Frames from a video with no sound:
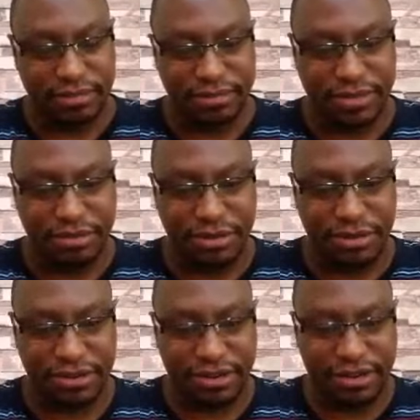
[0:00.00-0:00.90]
Let
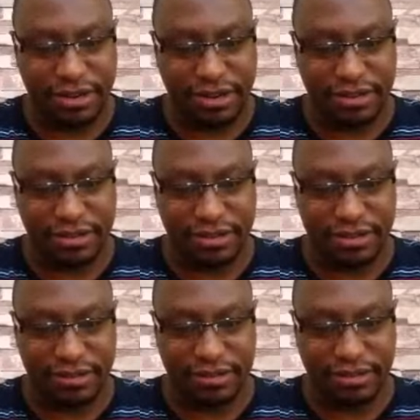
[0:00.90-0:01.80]
me read it as
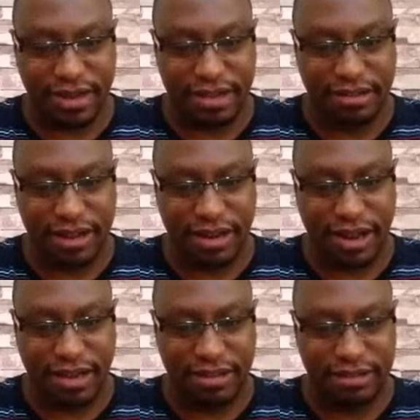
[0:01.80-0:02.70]
I
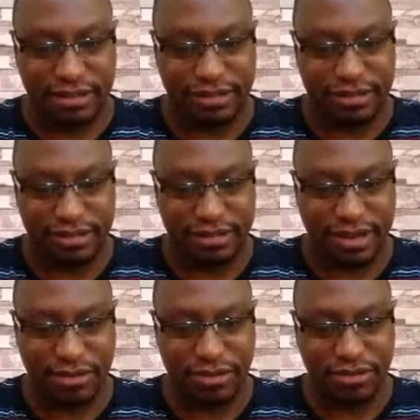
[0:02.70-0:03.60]
like it.
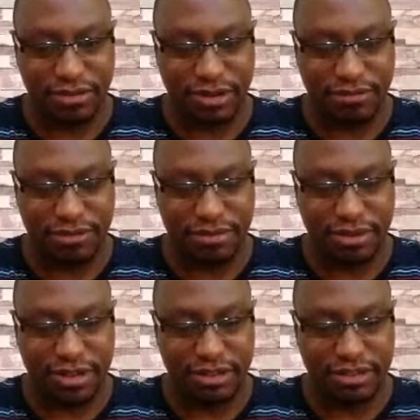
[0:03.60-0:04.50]
I want to read
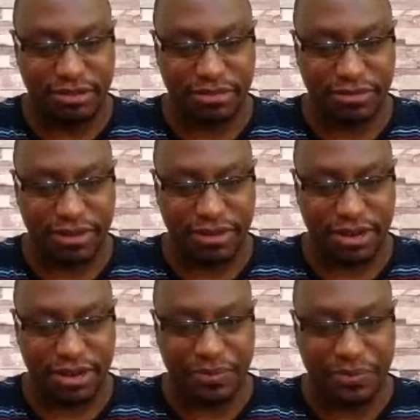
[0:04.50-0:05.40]
from King James
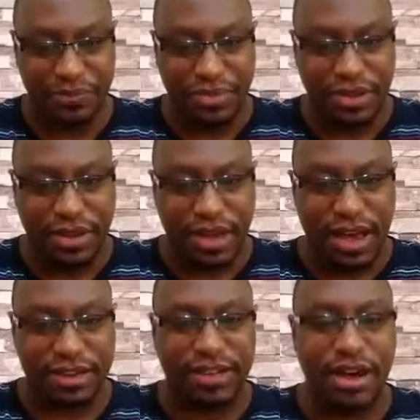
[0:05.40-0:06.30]
Version.
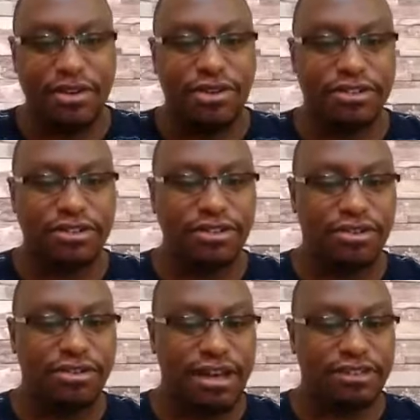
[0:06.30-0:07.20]
Hast thou not
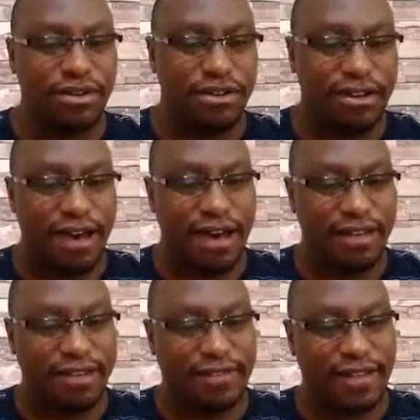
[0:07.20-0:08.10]
known, hast thou not
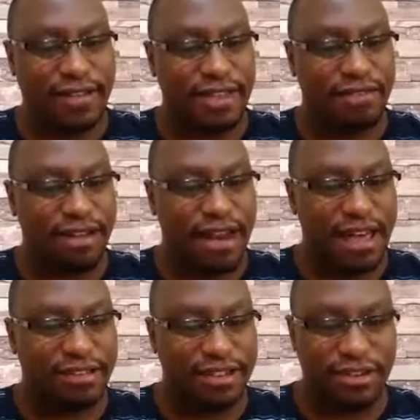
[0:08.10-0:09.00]
heard, that the
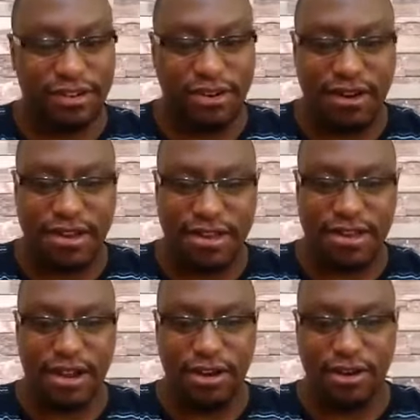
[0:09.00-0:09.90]
everlasting
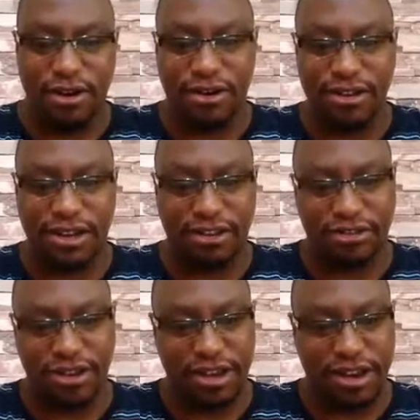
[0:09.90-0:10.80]
God, the Lord, the
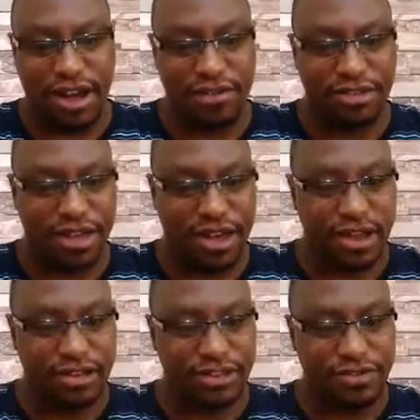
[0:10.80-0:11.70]
creator of the
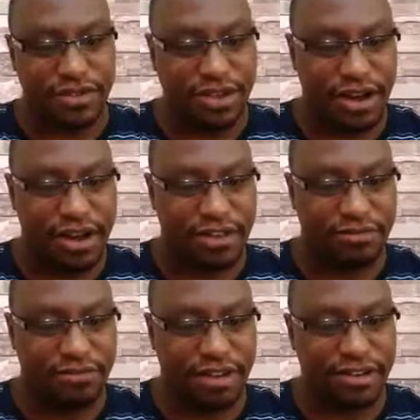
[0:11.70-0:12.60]
ends of the
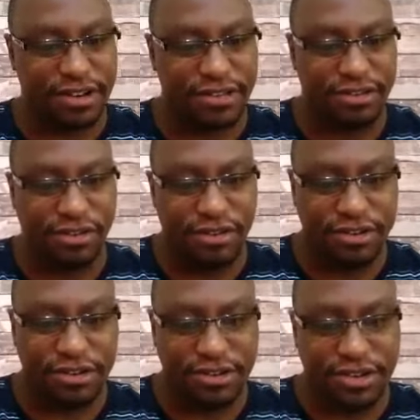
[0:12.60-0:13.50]
earth, fainteth
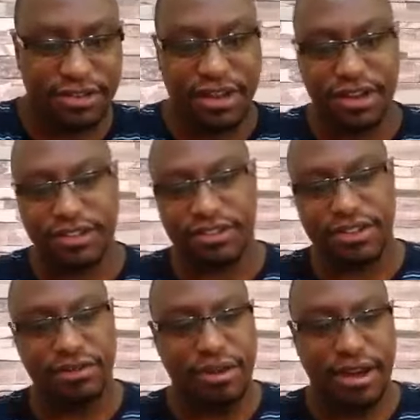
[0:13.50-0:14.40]
not, neither is
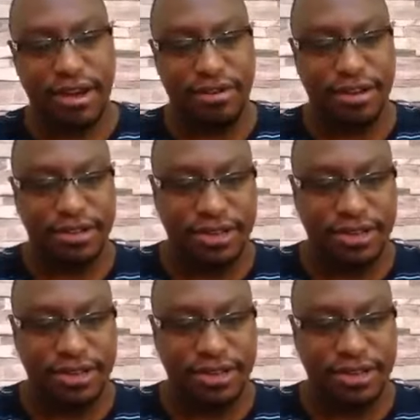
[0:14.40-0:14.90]
he weary?